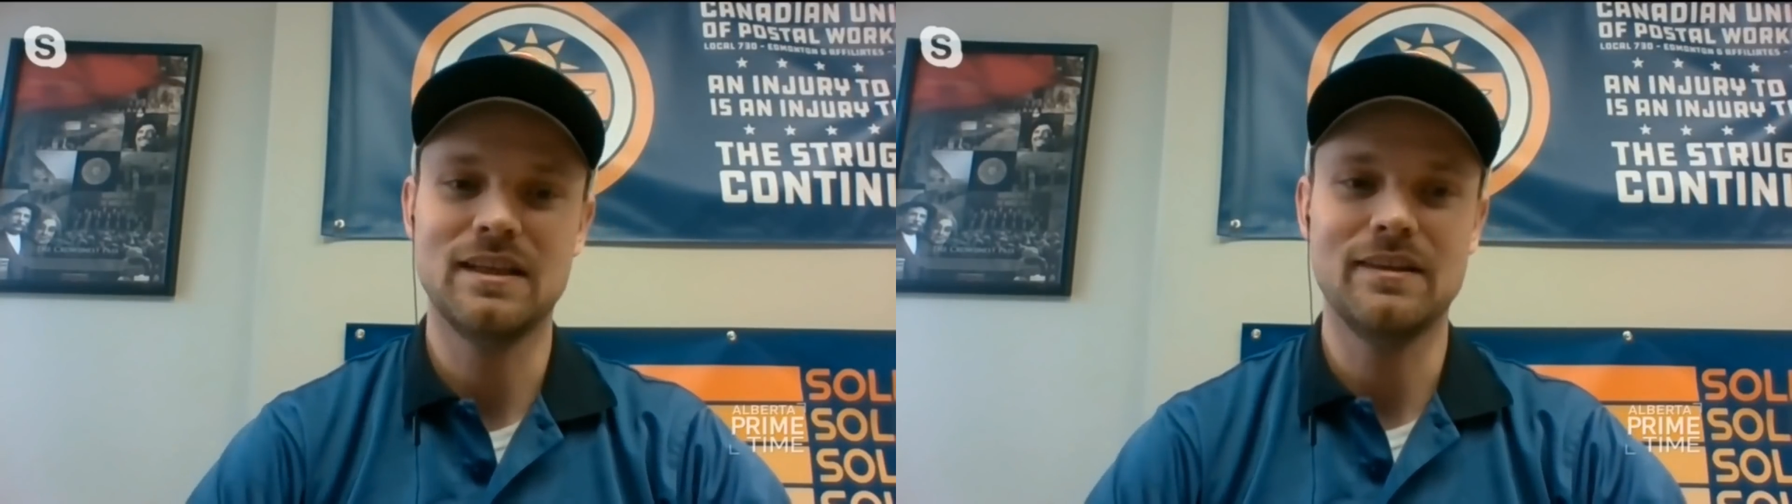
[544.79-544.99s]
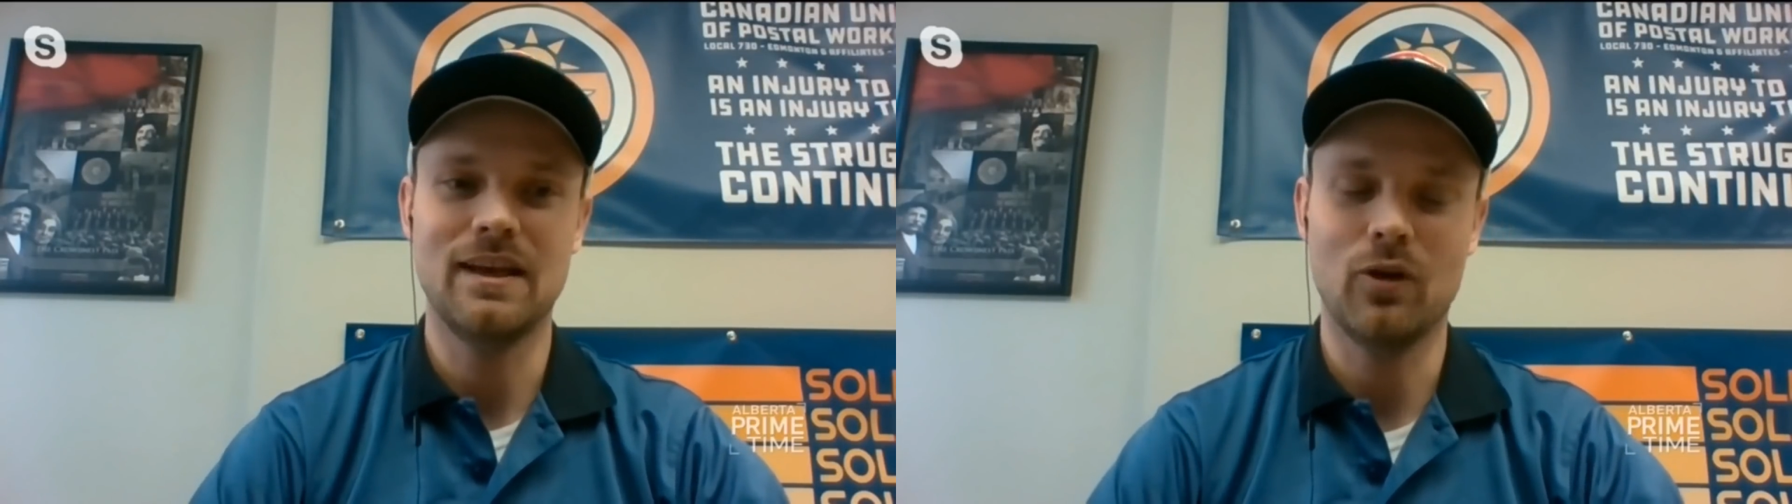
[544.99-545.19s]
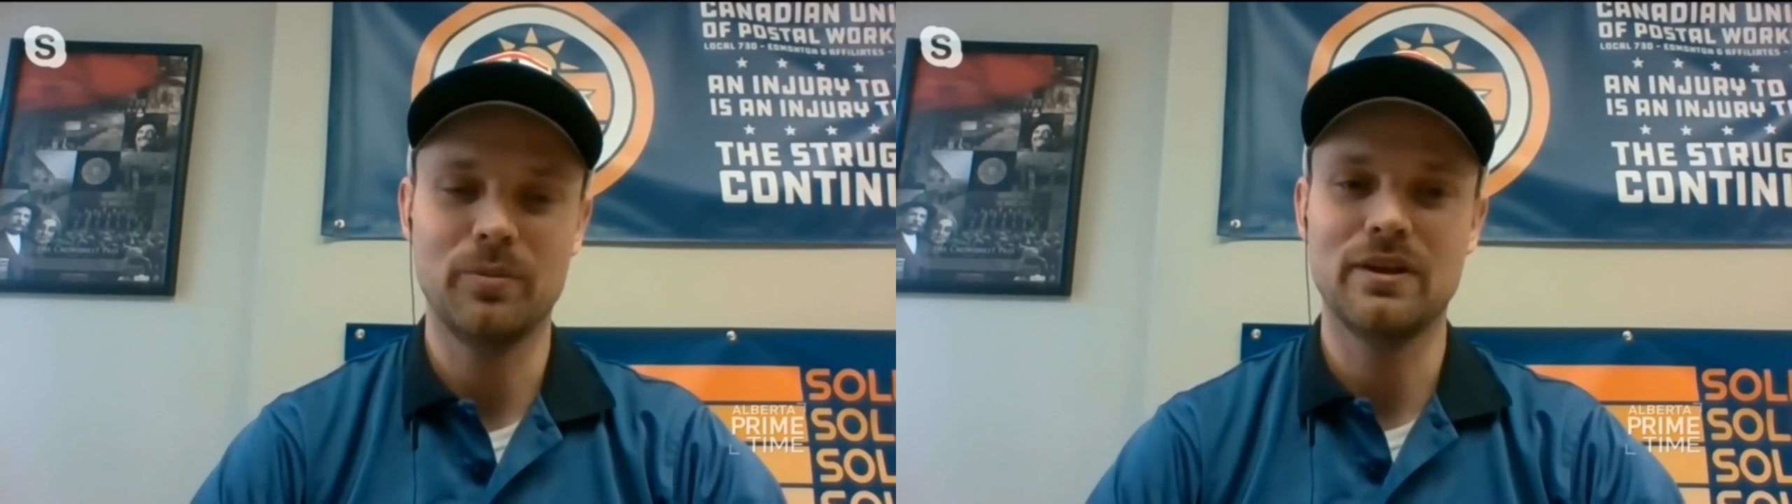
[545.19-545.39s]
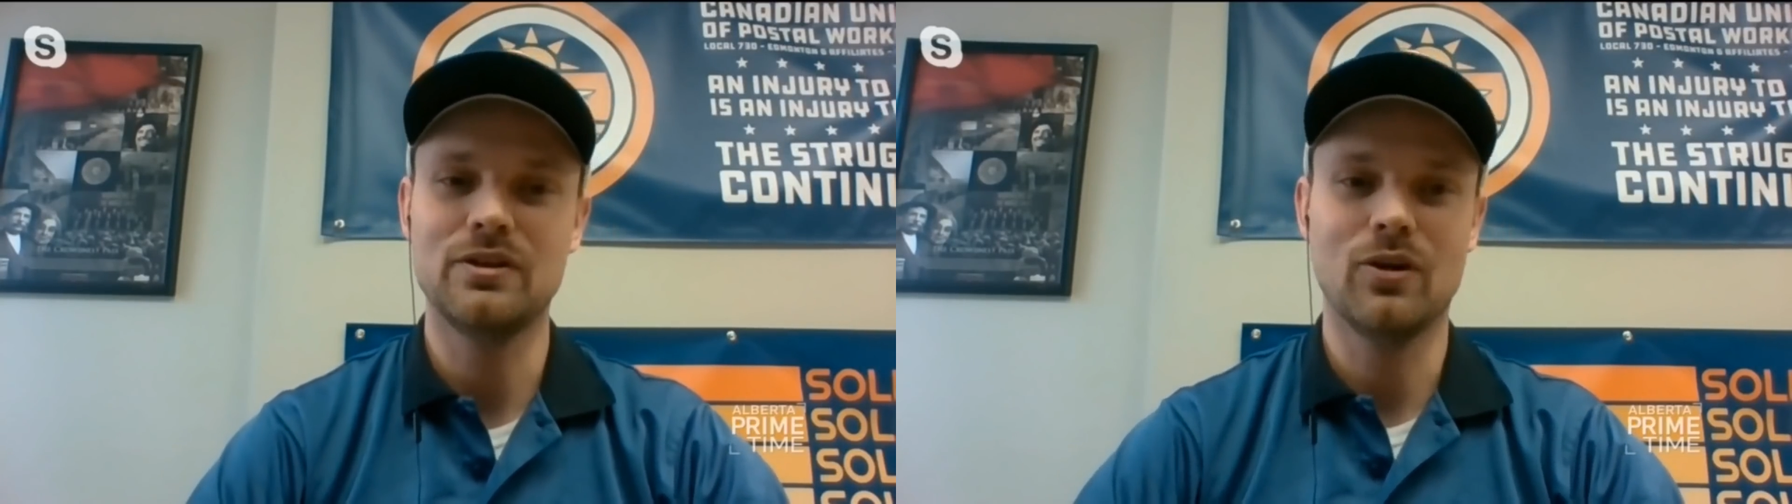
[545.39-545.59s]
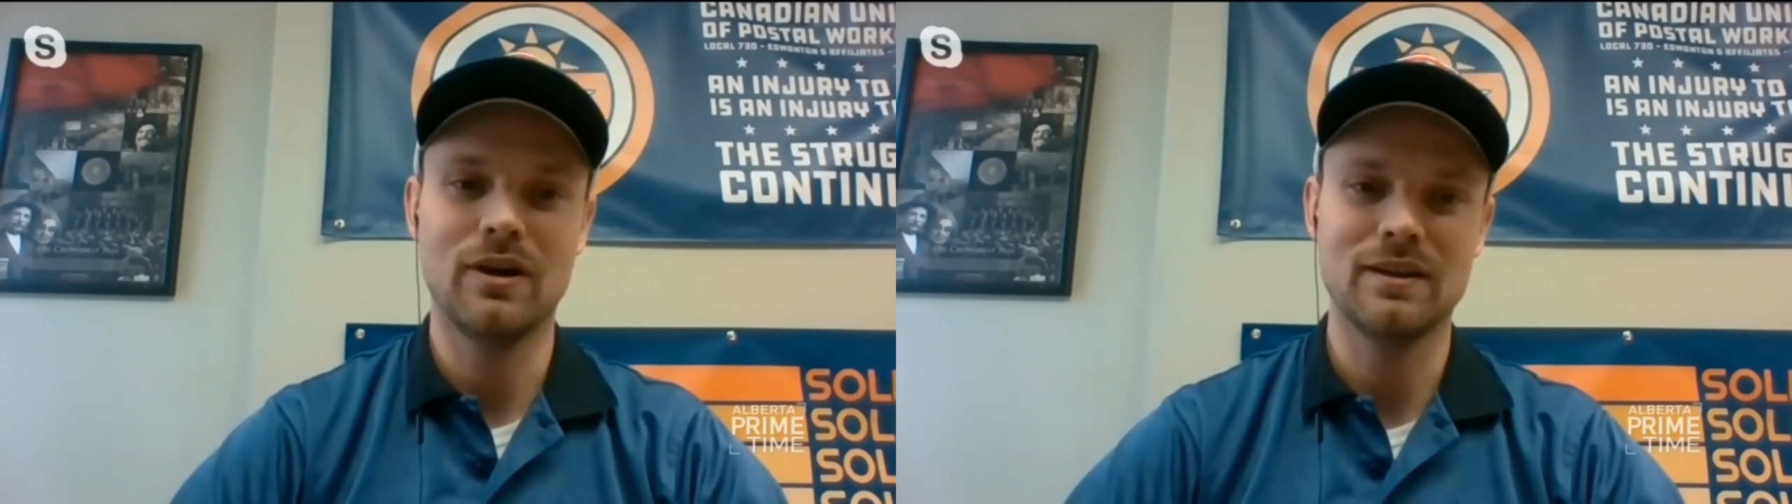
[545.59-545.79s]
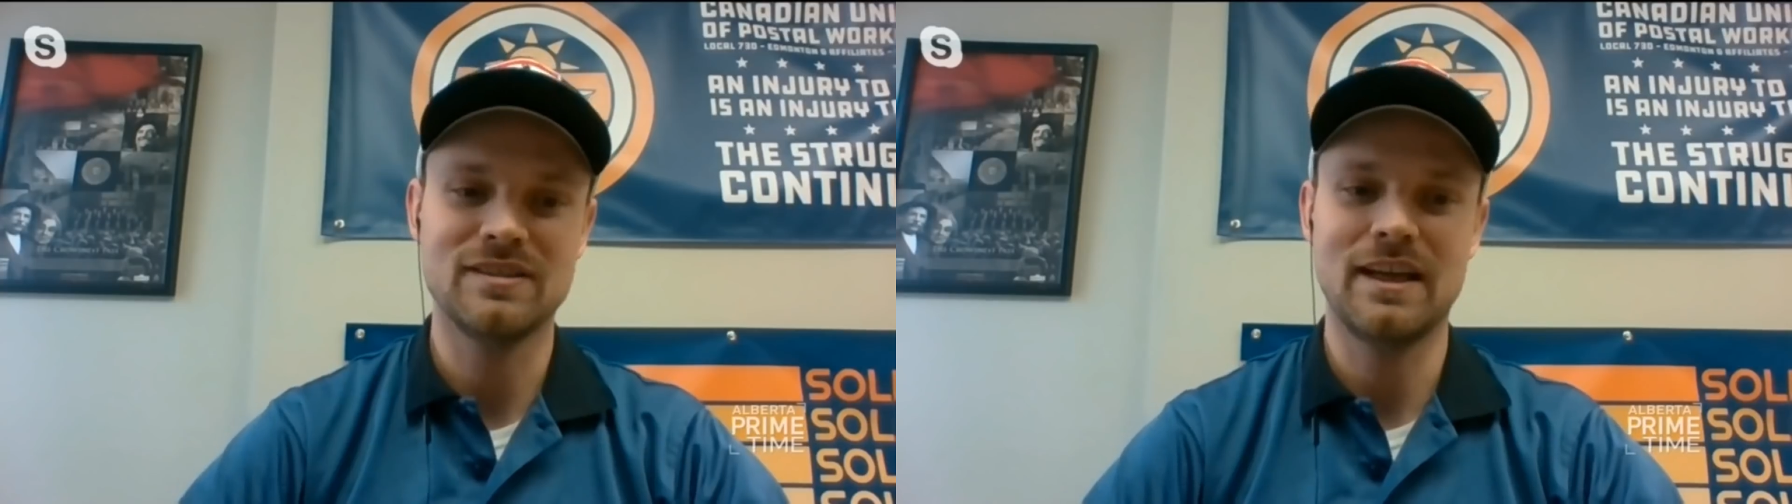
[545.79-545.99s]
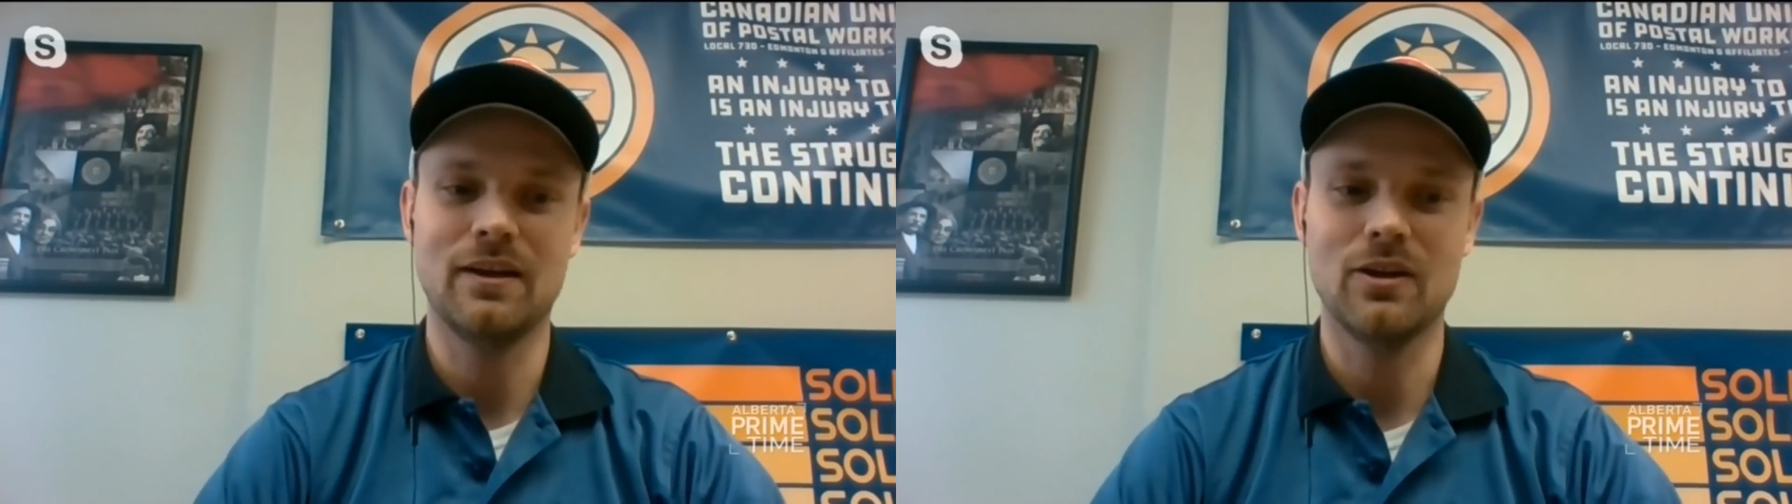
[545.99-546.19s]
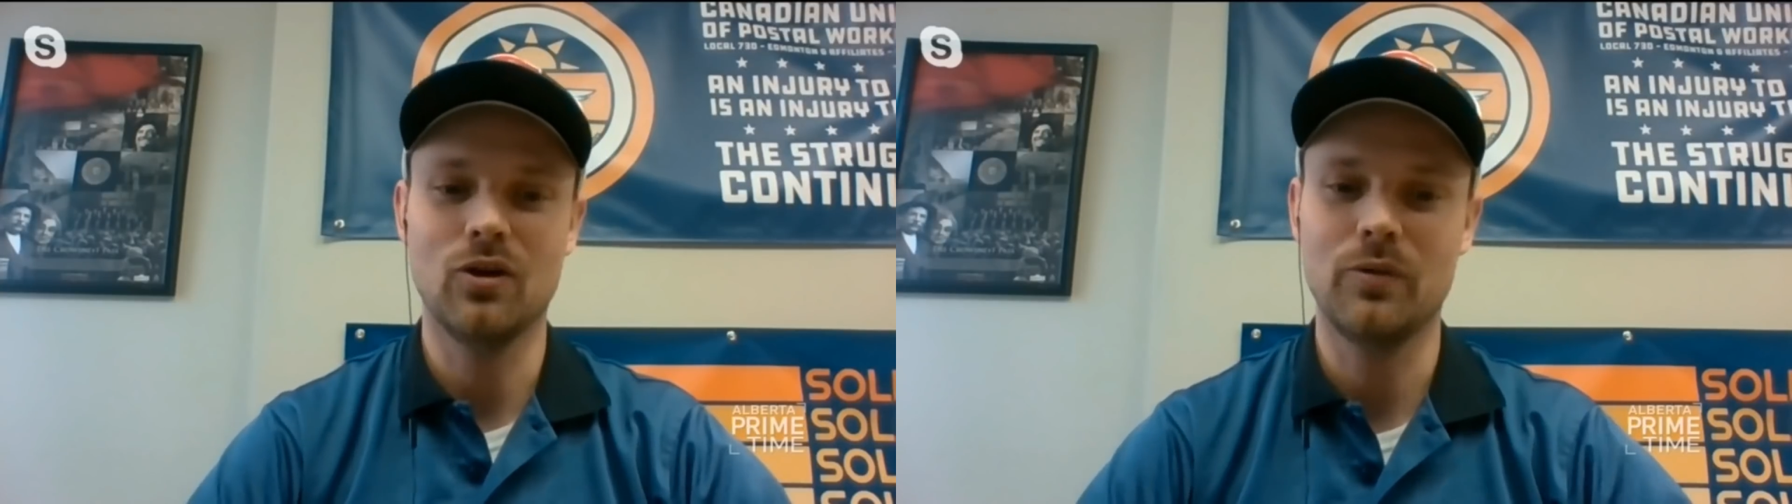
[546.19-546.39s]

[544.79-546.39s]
and then open the door and say hello.